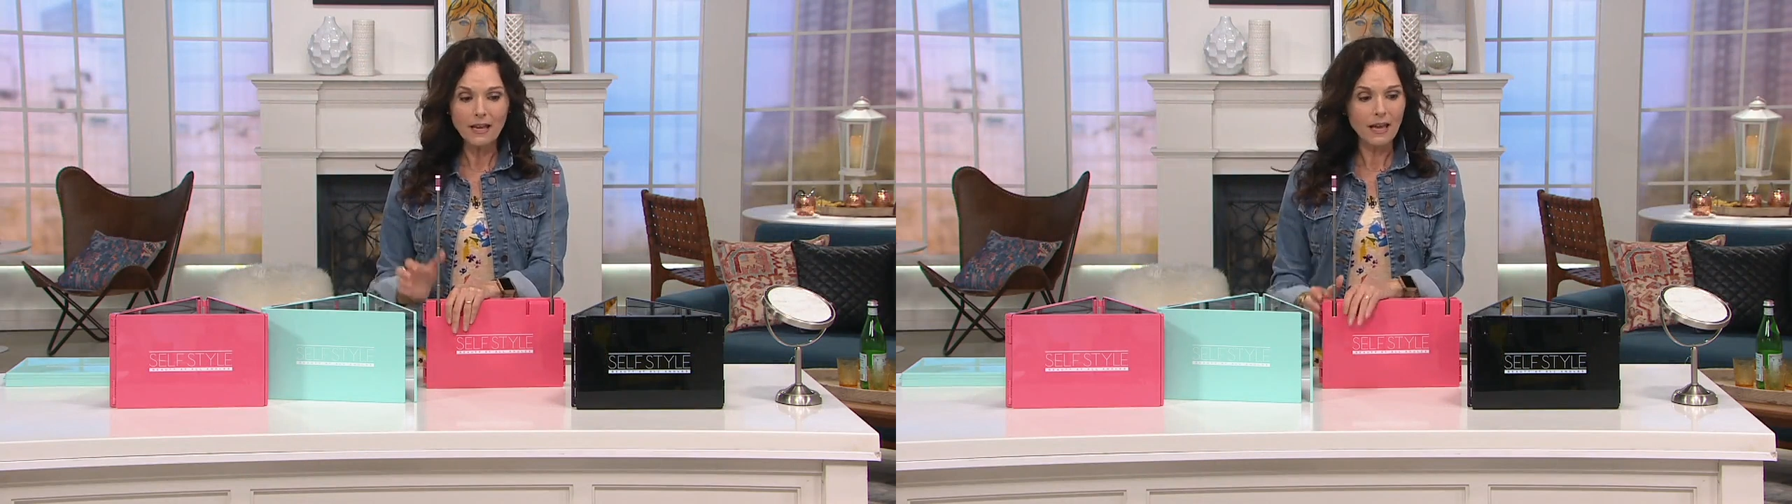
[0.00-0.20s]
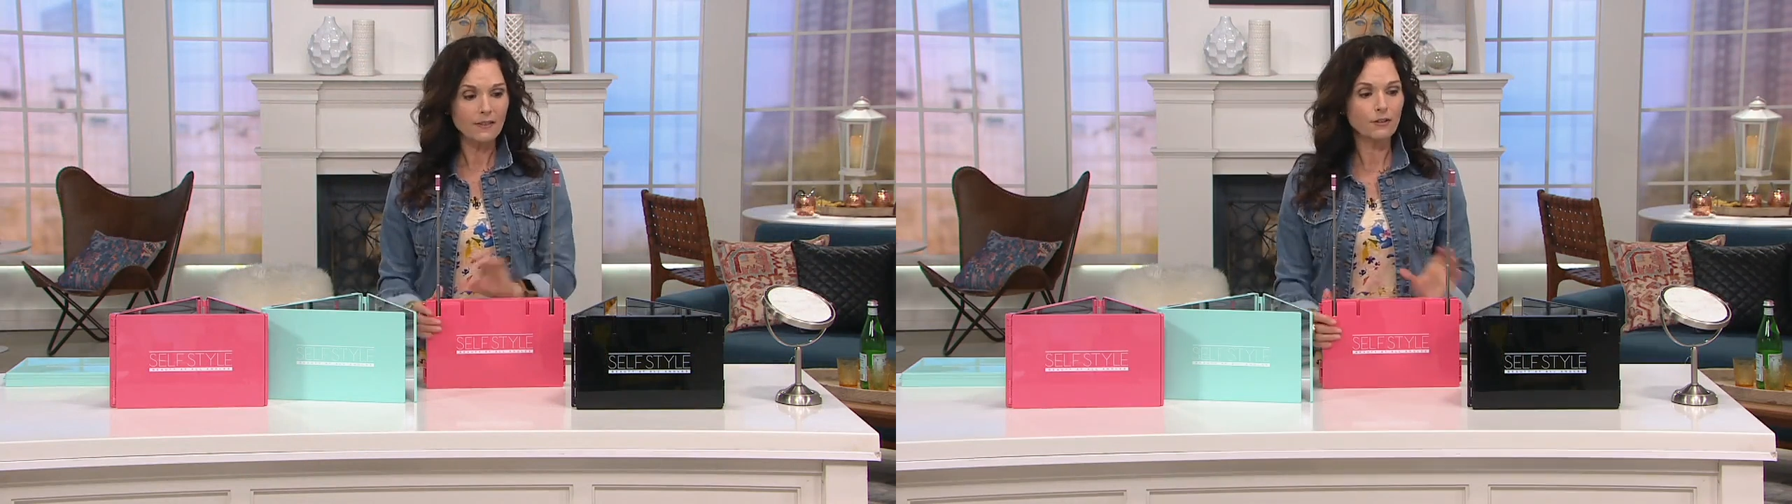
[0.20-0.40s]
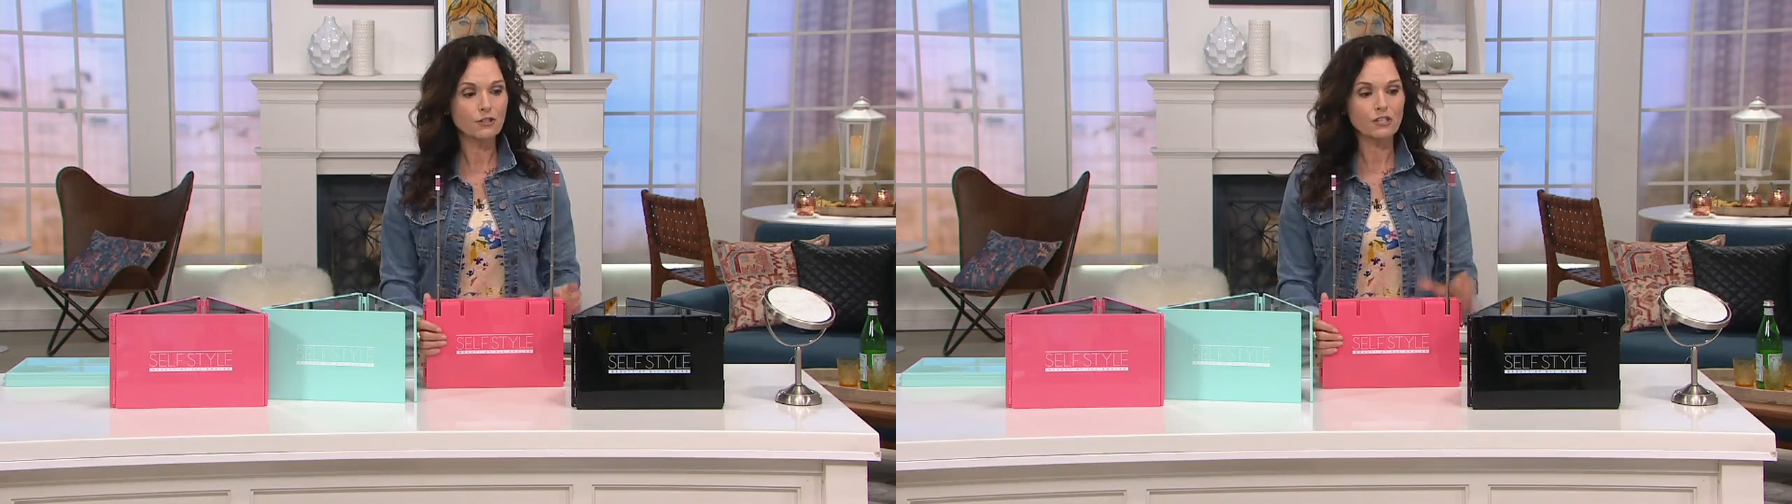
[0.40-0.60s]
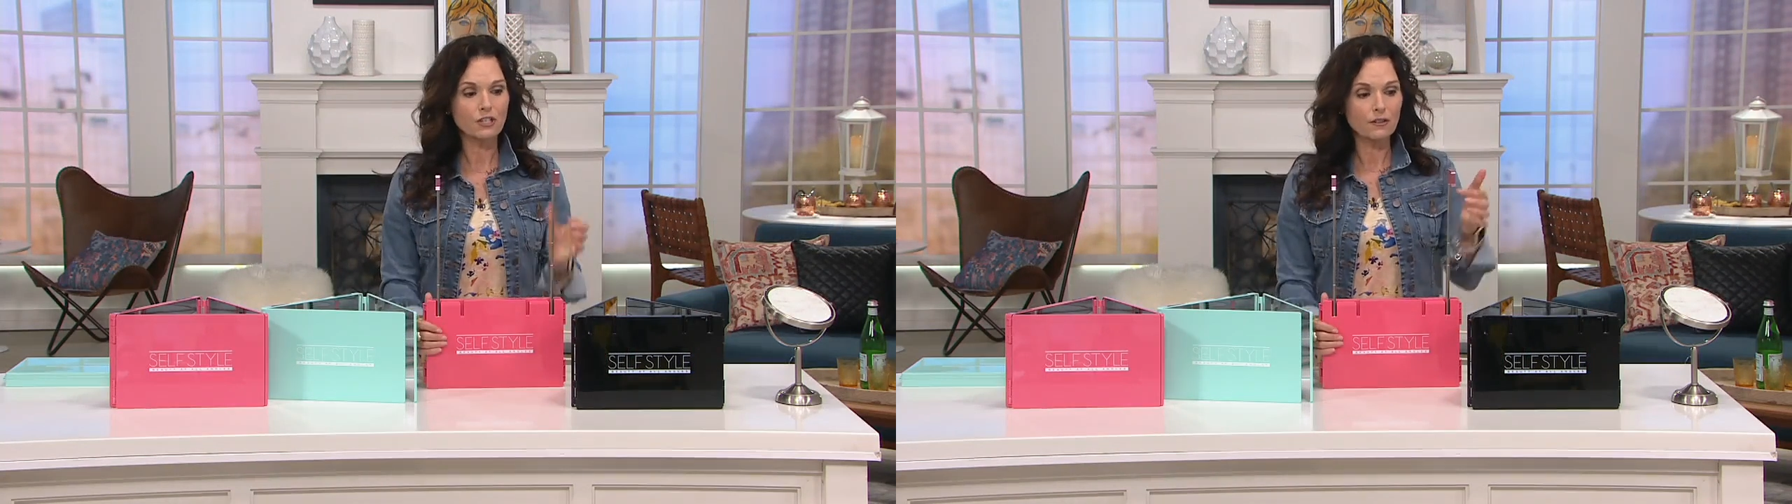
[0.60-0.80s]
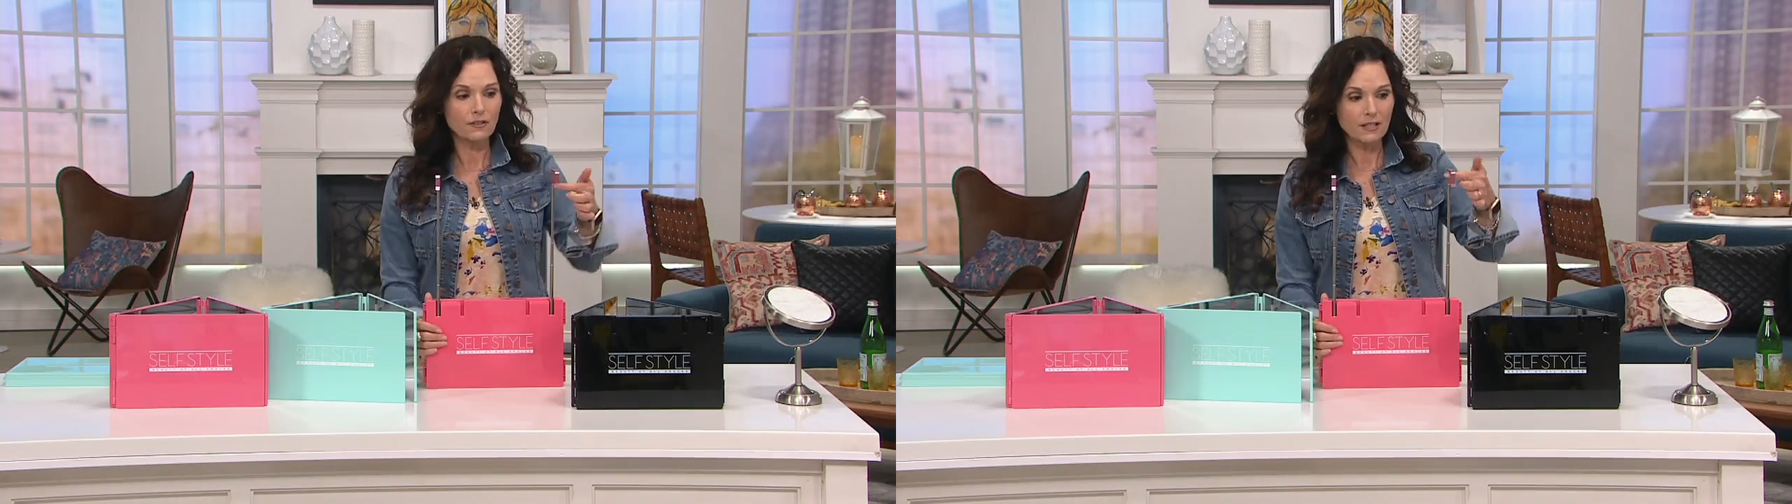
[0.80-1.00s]
And they're just, mm
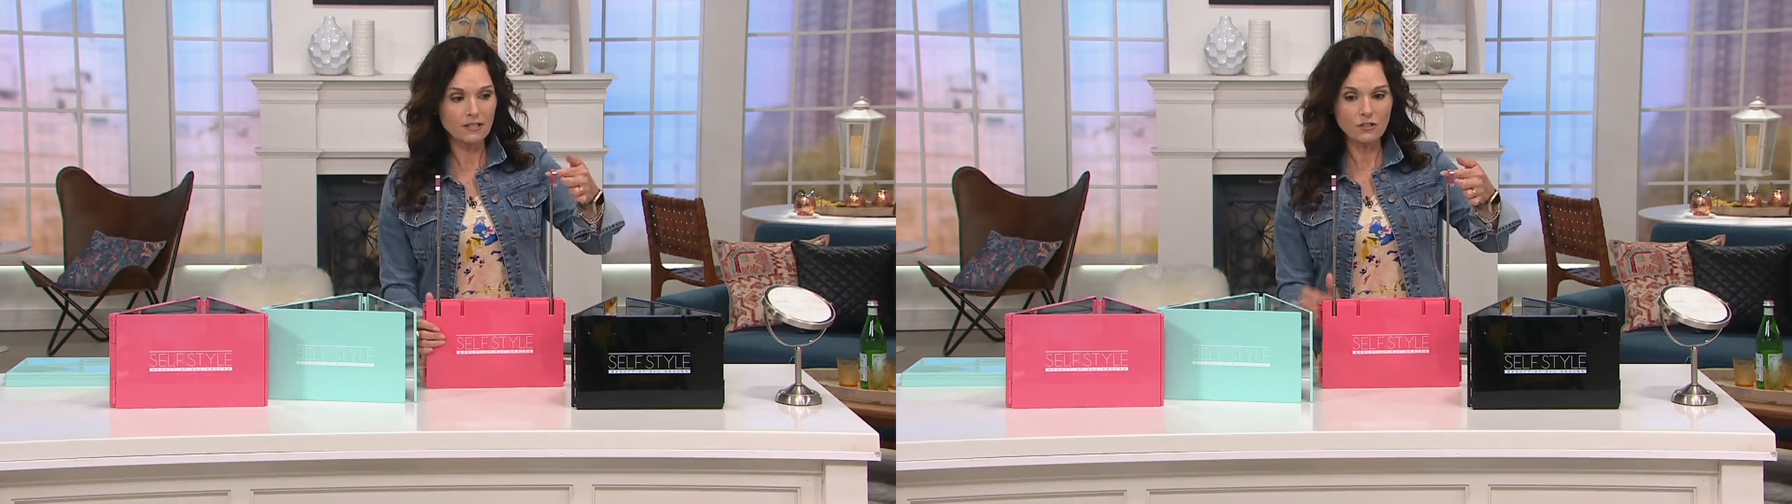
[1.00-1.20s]
-hmm. these